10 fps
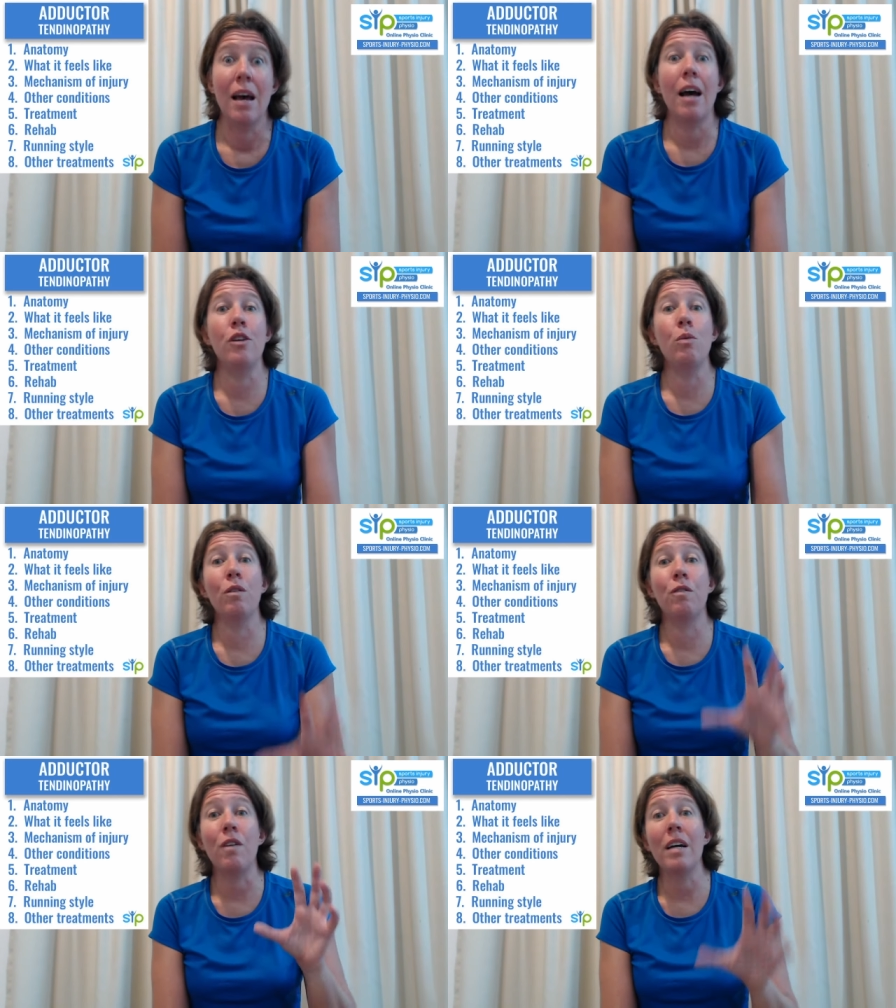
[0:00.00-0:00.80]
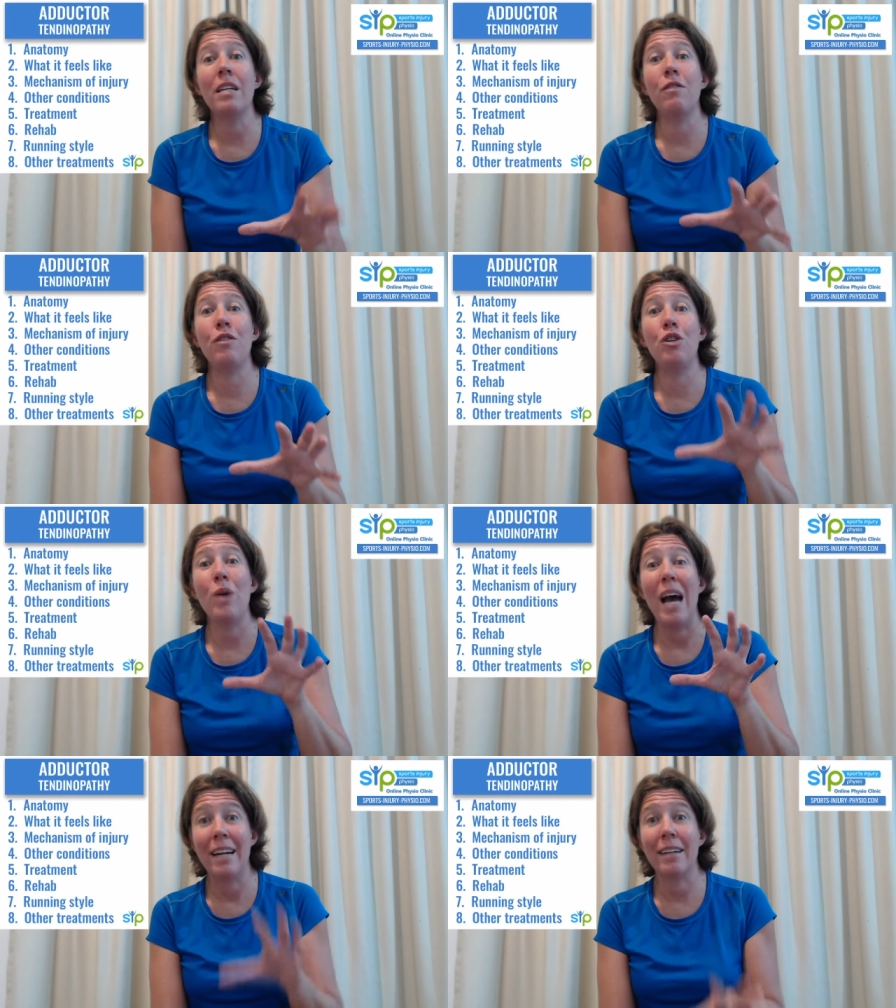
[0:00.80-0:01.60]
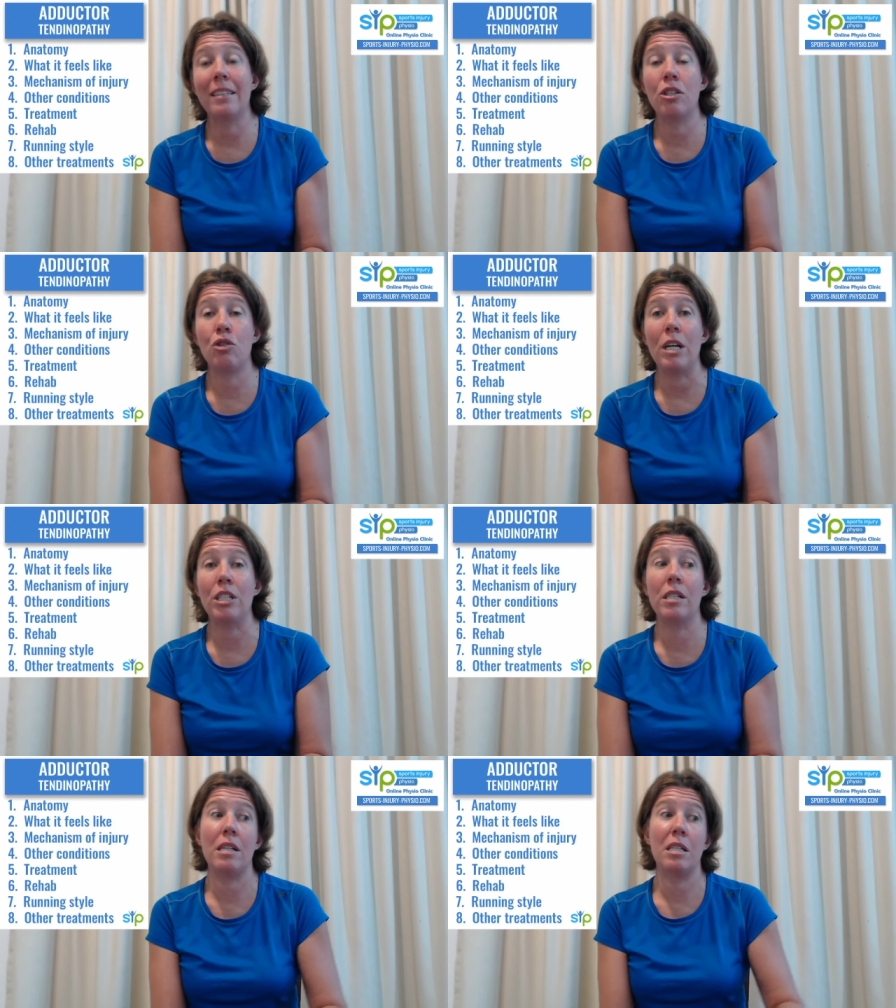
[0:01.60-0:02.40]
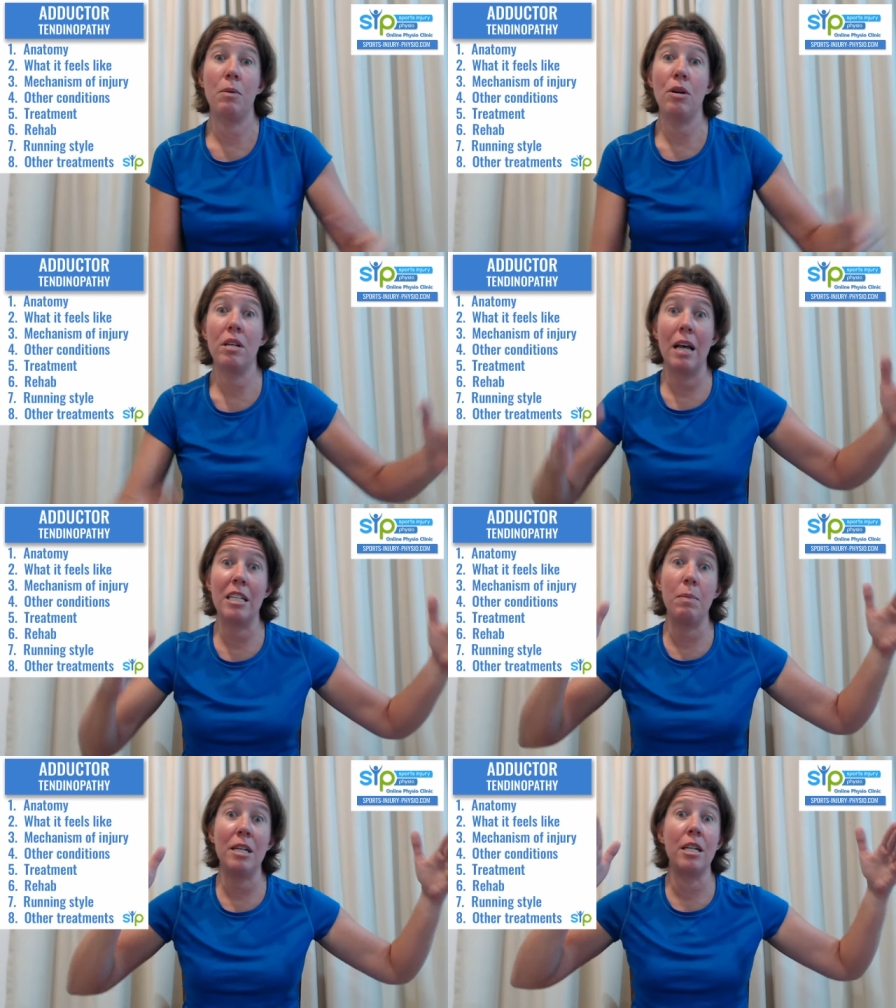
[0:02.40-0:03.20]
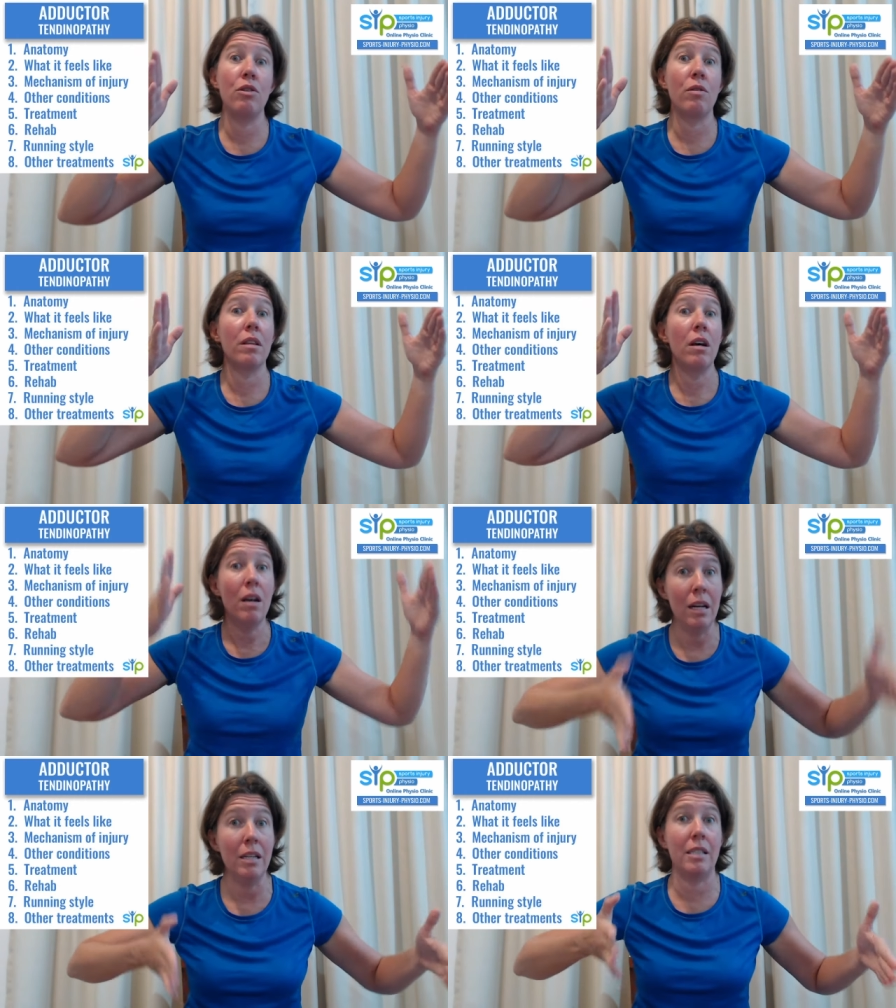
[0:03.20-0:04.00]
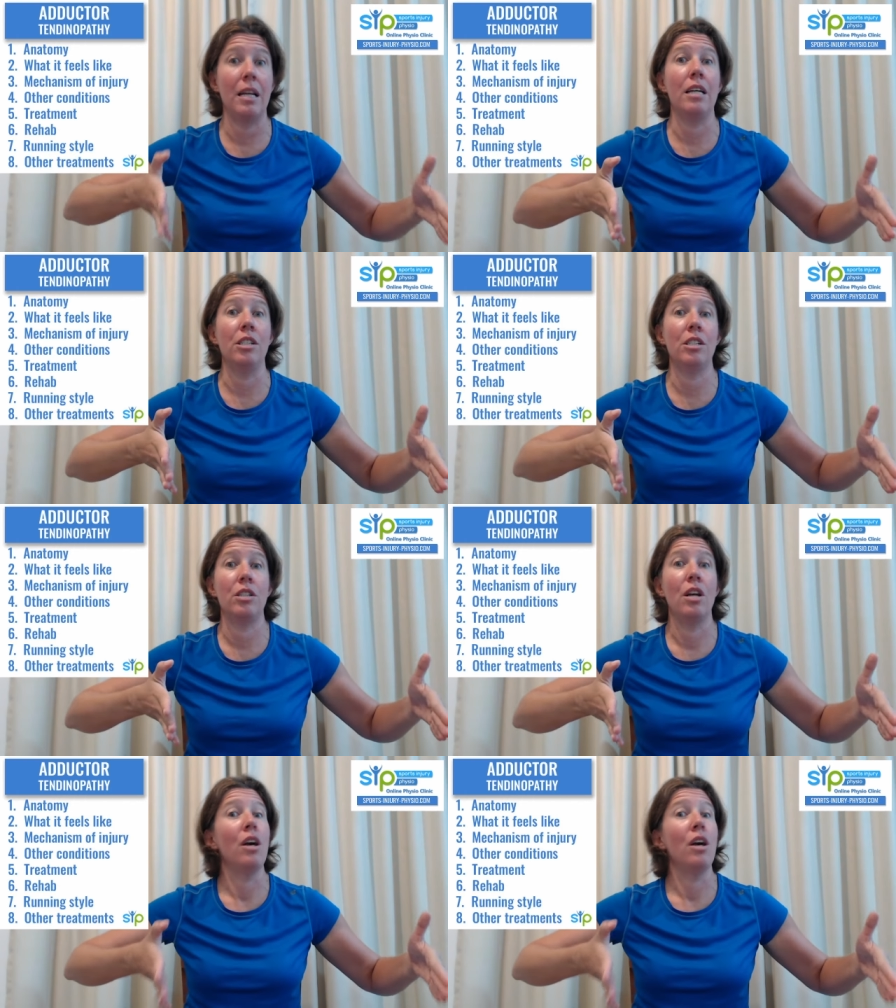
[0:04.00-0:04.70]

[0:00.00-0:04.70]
And you will find if you do adductor stretches, especially during the early stages,